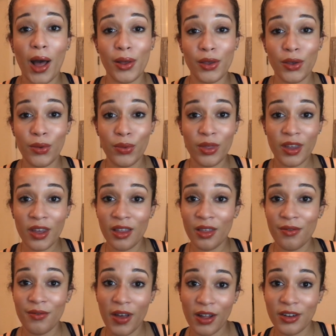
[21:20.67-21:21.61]
how you
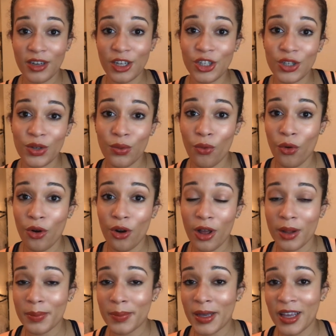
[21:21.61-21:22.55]
think the foundation wore
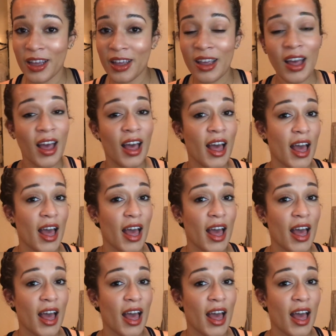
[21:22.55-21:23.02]
on me.